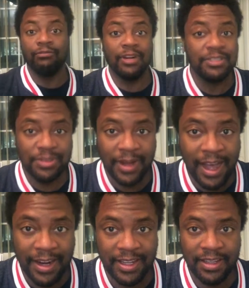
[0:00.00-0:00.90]
Rental
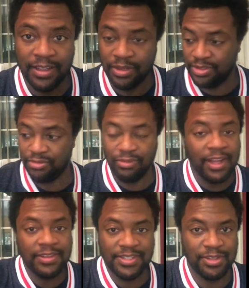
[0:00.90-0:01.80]
hottie goes
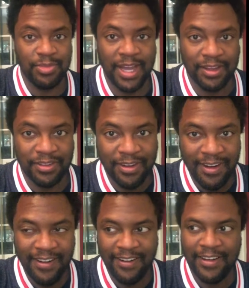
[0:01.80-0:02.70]
directly to the back of the
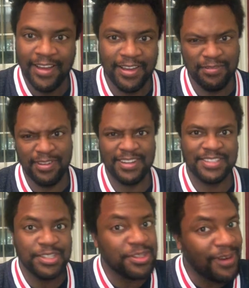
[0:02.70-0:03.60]
car and
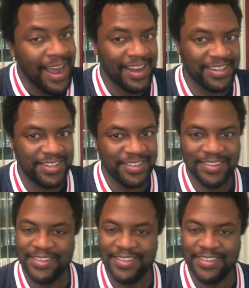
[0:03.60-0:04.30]
finds a scratch.